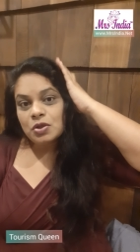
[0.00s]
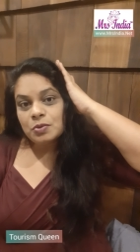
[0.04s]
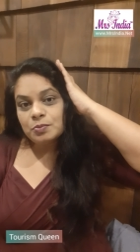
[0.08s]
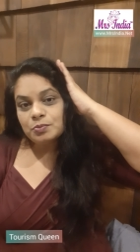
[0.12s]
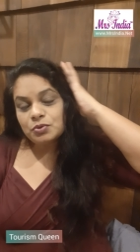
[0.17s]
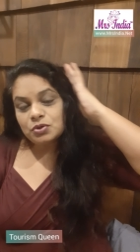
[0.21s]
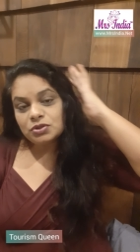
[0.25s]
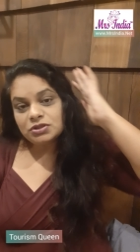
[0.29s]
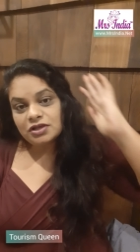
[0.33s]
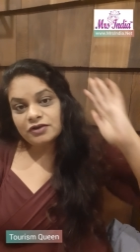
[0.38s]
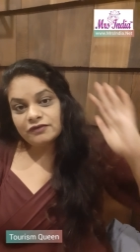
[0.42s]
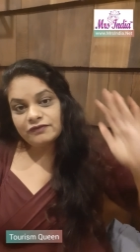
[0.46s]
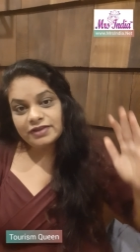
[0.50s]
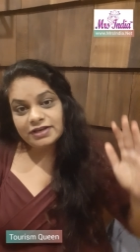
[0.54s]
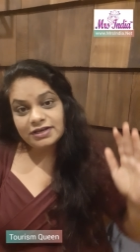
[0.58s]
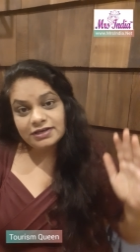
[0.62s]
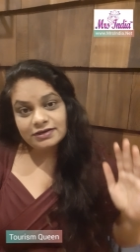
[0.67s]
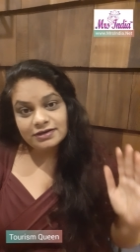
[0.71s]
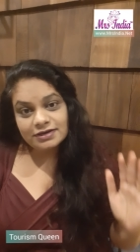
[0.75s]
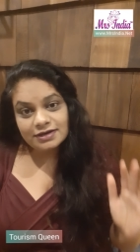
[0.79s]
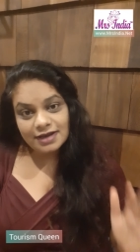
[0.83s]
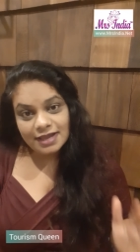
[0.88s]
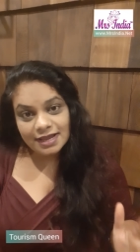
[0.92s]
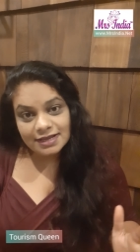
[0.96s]
both are very
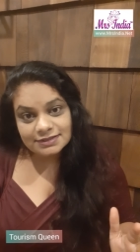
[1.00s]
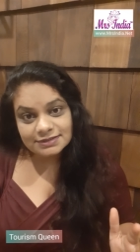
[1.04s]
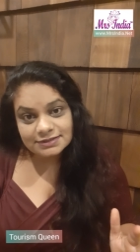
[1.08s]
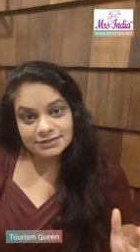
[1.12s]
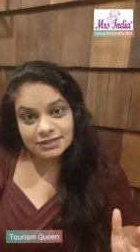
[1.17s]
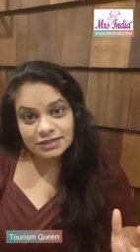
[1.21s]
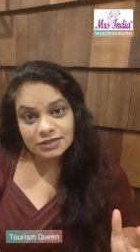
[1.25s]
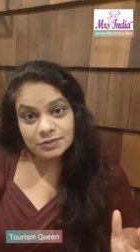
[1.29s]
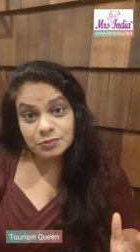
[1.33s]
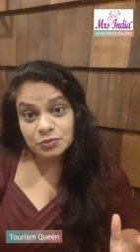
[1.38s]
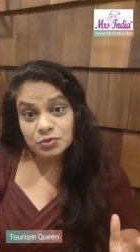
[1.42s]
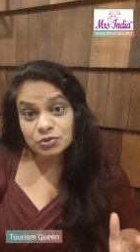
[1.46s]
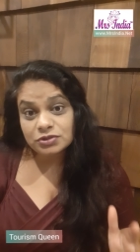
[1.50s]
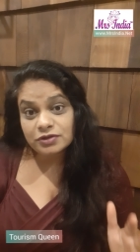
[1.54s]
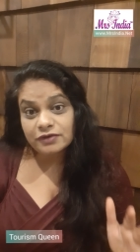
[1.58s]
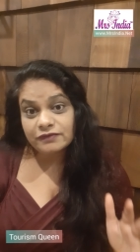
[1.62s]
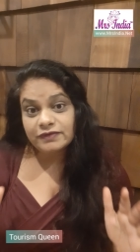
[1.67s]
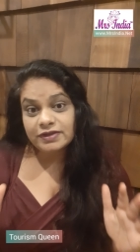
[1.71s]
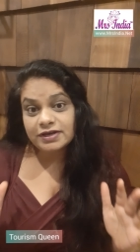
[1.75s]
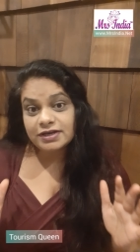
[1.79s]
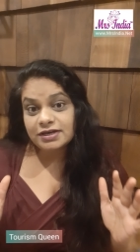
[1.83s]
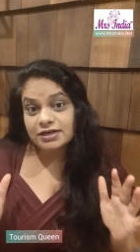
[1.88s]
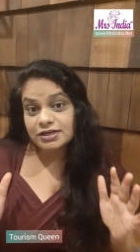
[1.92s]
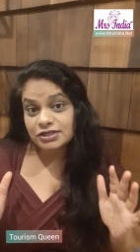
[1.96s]
relaxing, both are
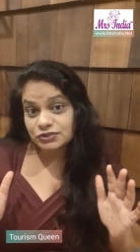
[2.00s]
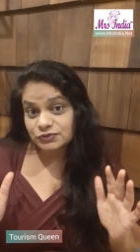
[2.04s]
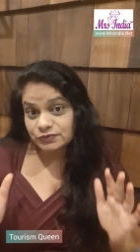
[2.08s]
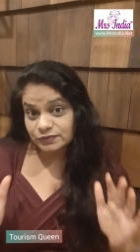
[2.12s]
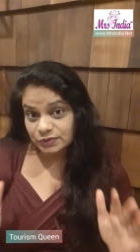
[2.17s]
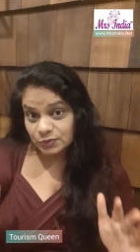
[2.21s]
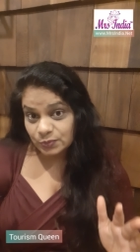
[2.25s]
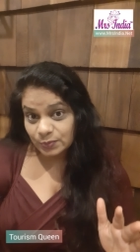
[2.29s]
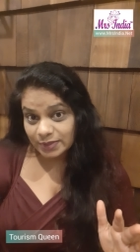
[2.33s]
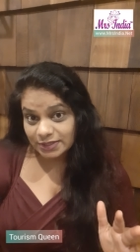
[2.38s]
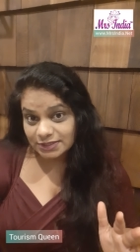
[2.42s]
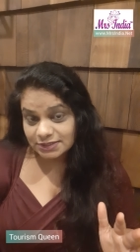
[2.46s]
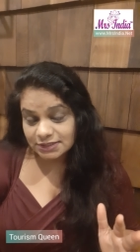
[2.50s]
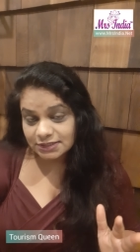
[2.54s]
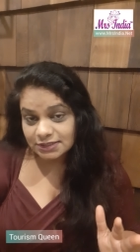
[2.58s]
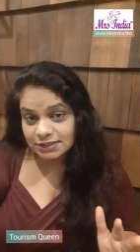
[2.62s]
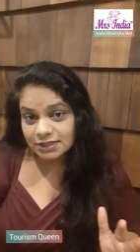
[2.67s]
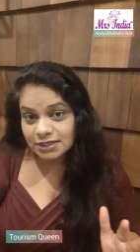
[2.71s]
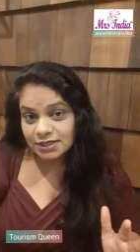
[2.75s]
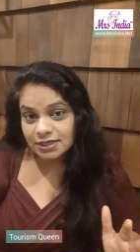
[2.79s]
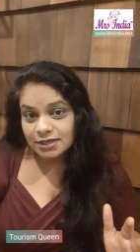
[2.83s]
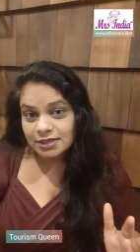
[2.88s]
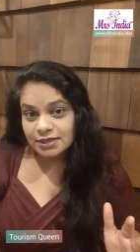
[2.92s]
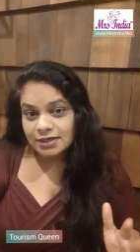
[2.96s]
very rejuvenating.